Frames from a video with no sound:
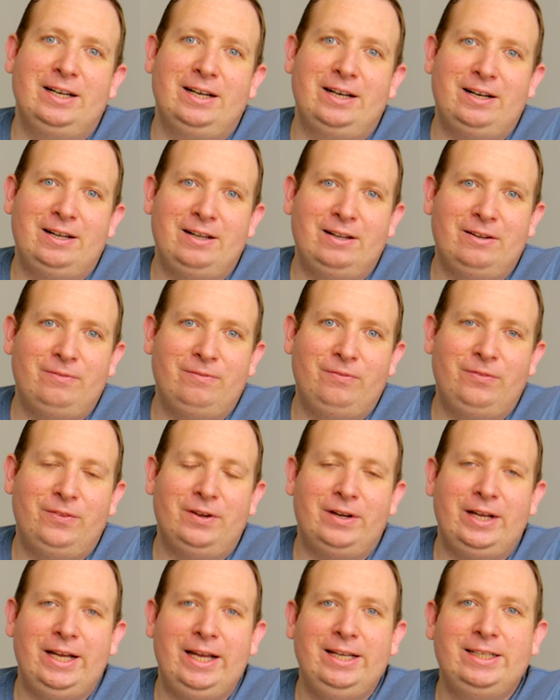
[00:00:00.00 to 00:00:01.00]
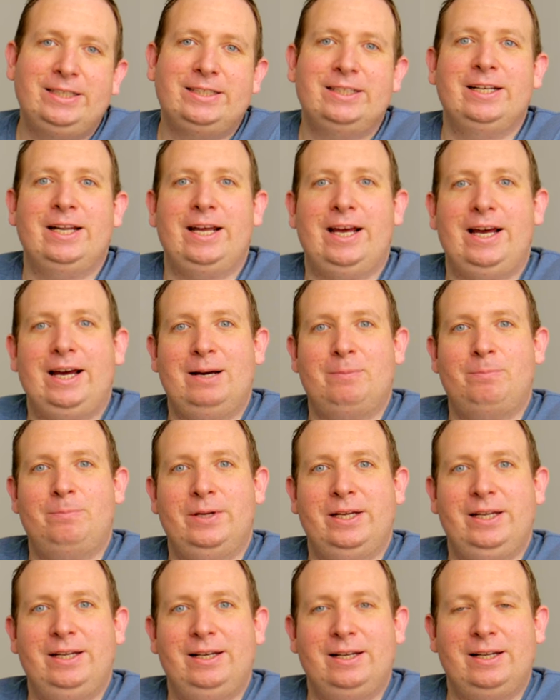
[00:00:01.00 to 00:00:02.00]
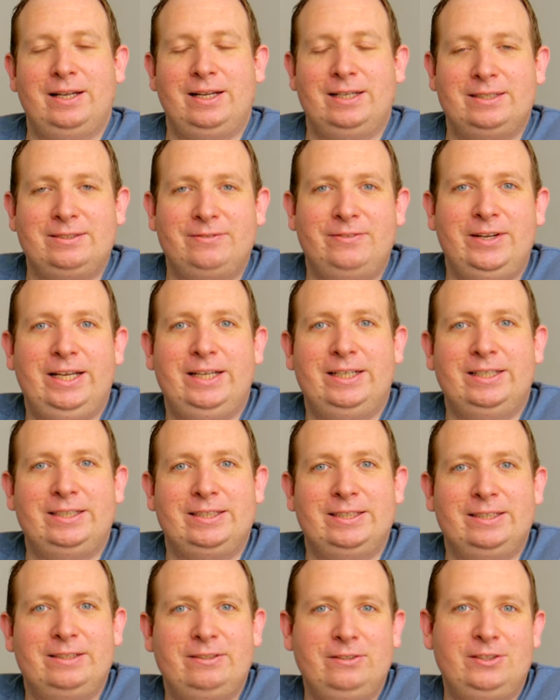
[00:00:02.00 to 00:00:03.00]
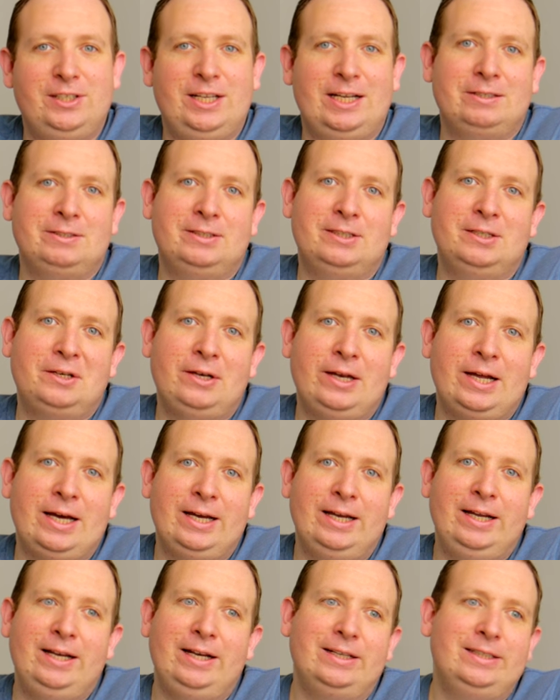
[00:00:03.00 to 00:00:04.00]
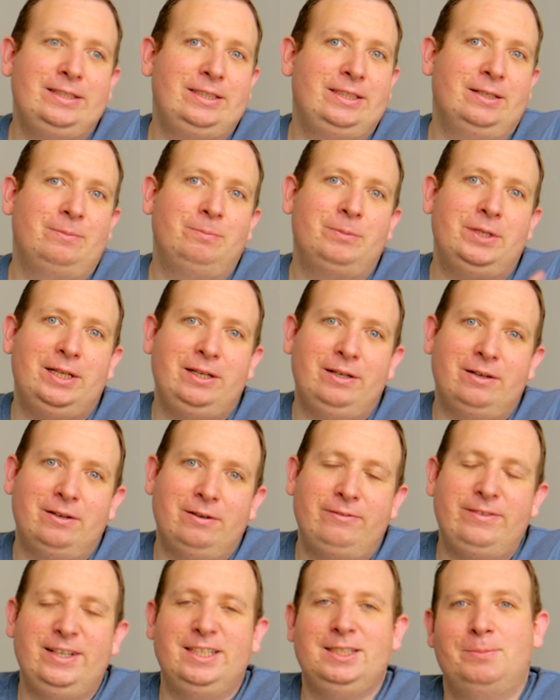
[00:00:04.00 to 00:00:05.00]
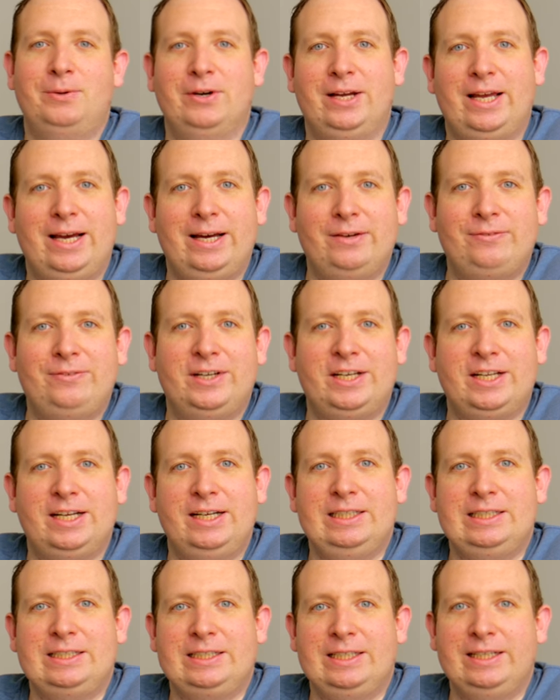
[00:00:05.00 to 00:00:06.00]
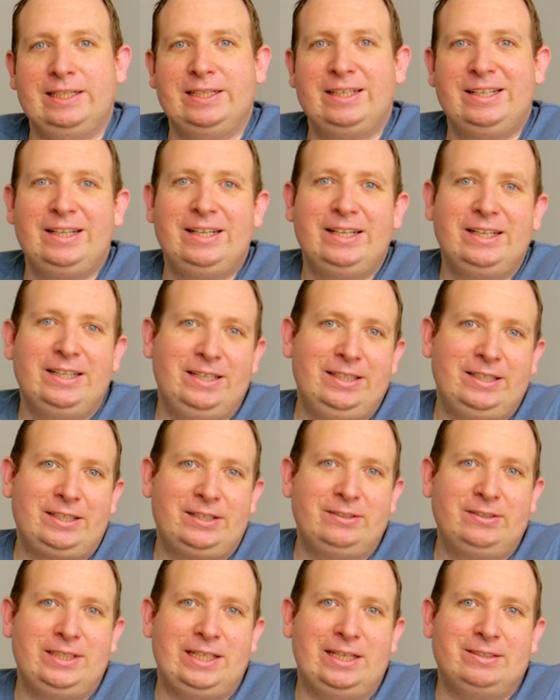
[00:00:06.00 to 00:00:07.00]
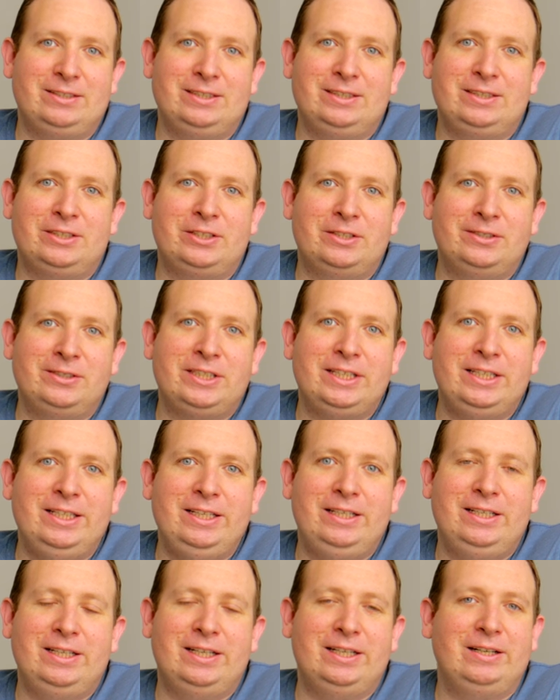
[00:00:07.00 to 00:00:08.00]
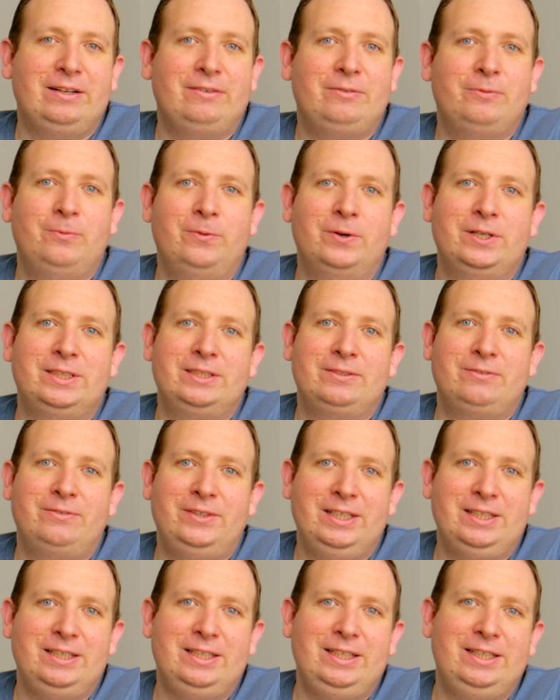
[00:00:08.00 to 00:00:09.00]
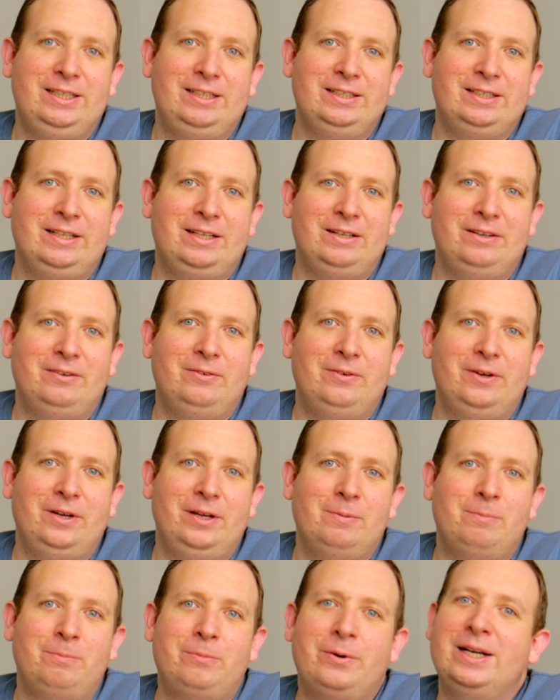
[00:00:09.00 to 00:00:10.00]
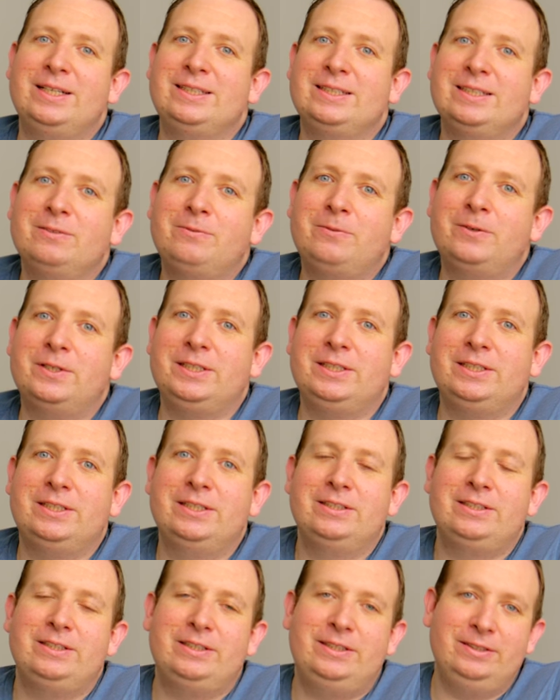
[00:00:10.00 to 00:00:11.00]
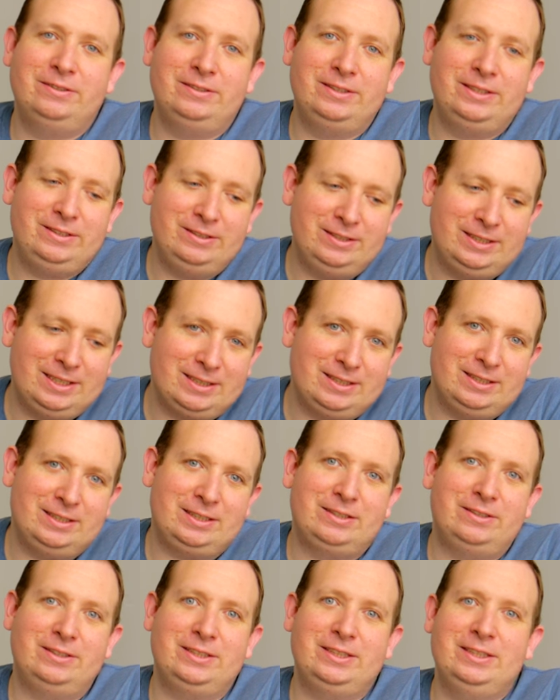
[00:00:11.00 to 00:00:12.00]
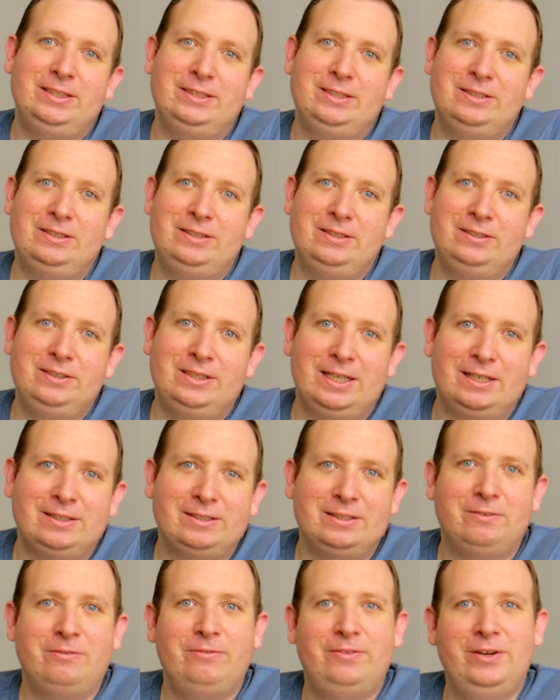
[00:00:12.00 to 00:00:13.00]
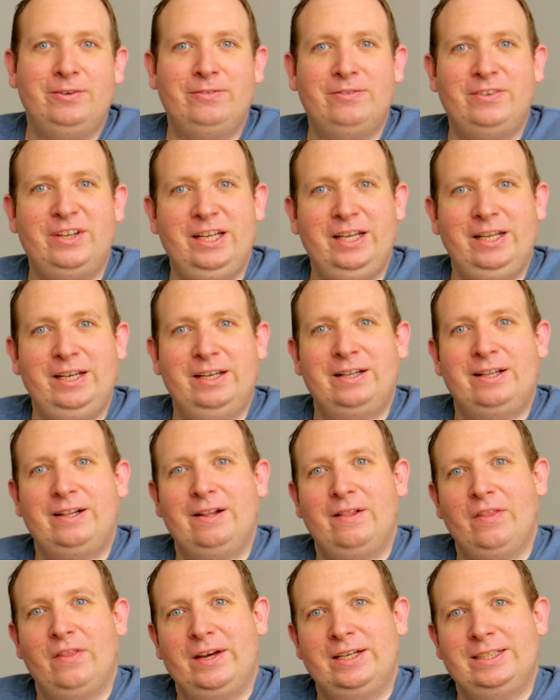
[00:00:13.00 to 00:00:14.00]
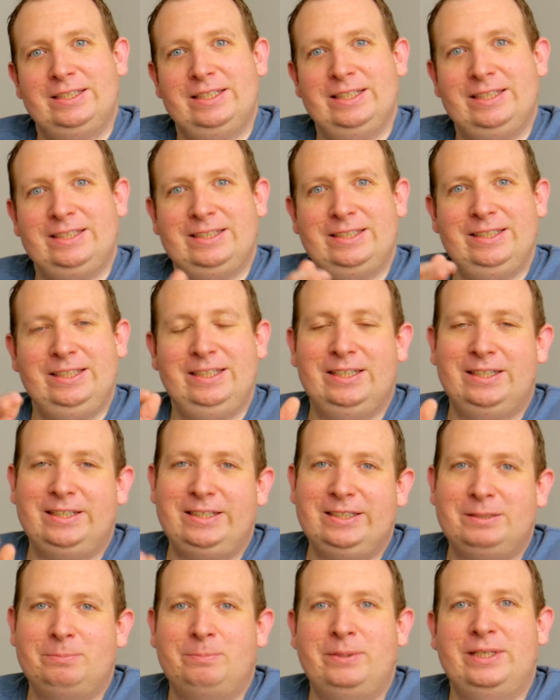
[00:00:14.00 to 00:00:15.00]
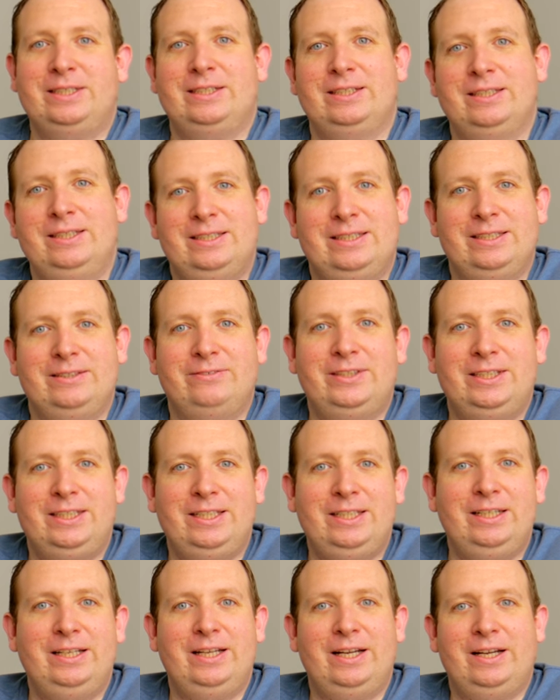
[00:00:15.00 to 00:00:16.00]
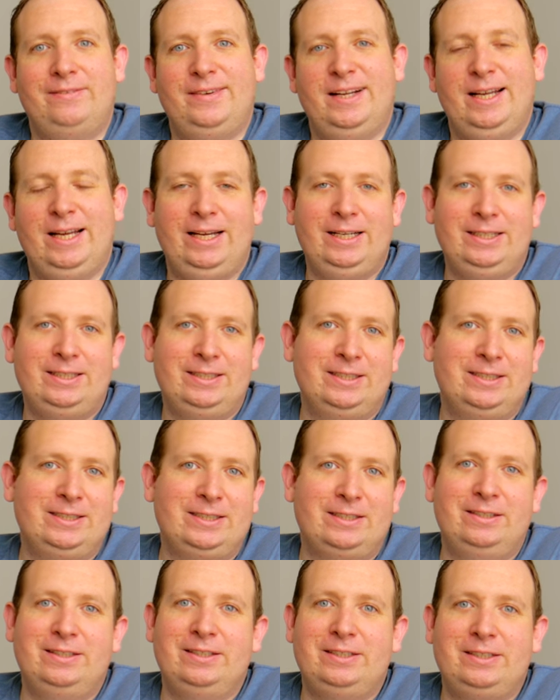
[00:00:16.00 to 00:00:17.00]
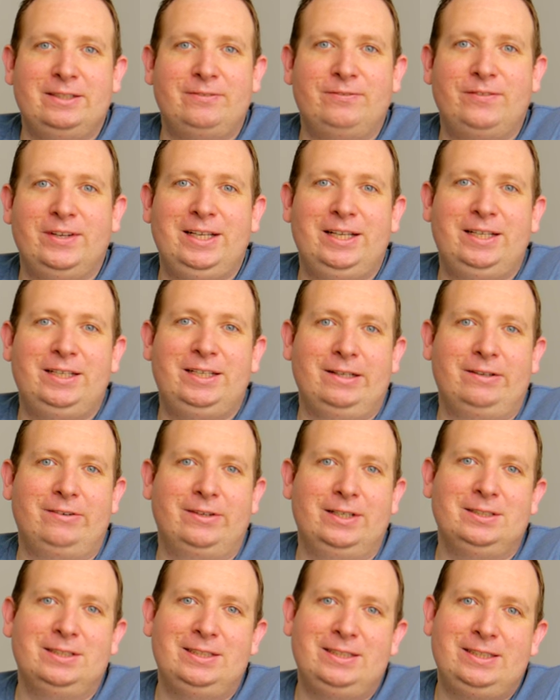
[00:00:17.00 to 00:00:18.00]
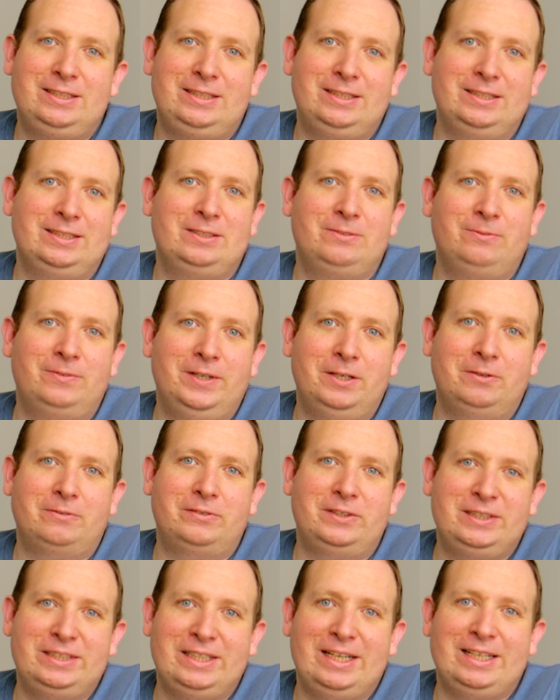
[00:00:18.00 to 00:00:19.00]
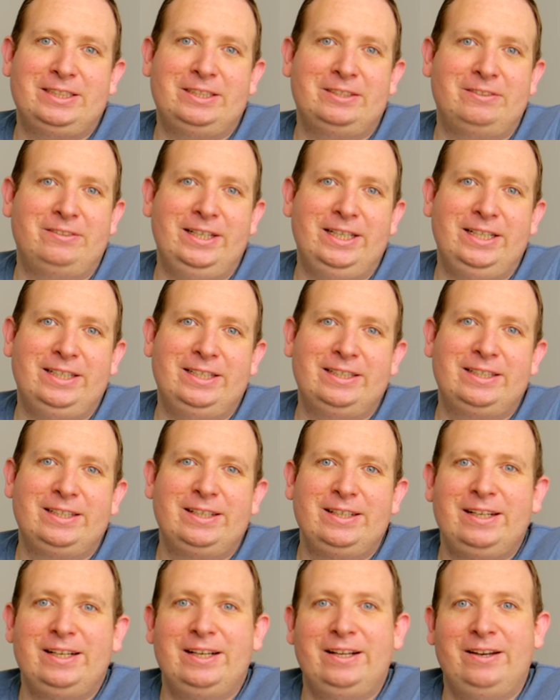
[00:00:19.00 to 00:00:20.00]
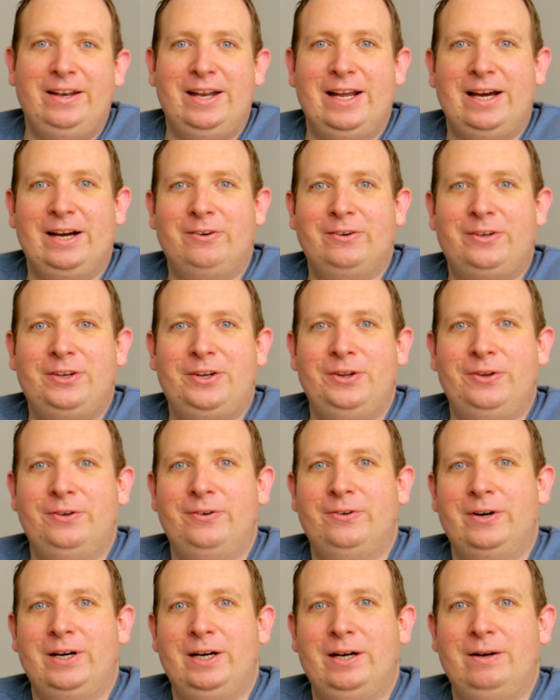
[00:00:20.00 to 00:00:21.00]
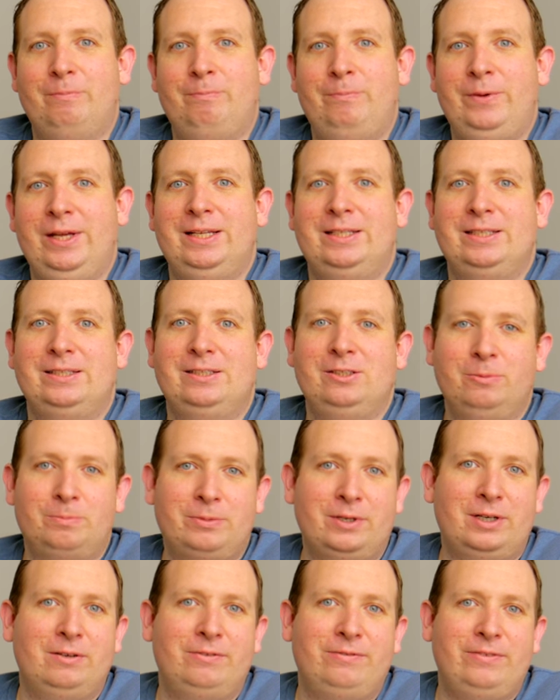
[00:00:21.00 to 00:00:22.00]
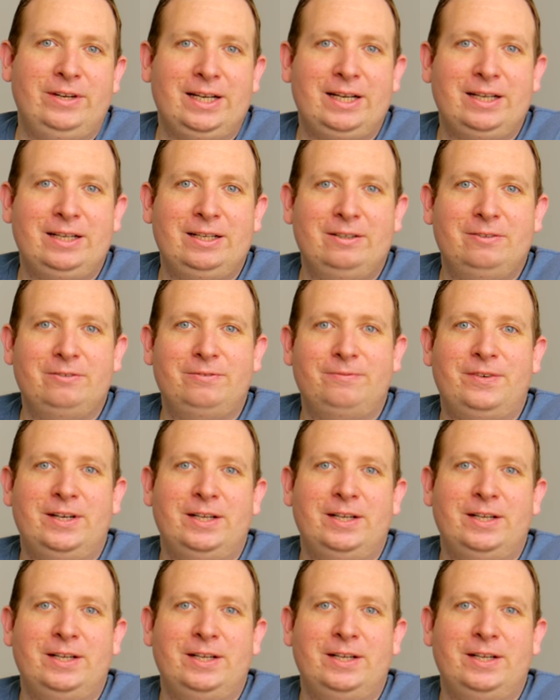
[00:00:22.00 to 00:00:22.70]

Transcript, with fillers: uh, agent app in Las Vegas in 2009. I jumped in on Facebook advertising in 2013 and it was really impressive what you could do in 2013 to 2015 16 and especially 17, every agent started jumping into it, and it's just way oversaturated now to uh, be super effective.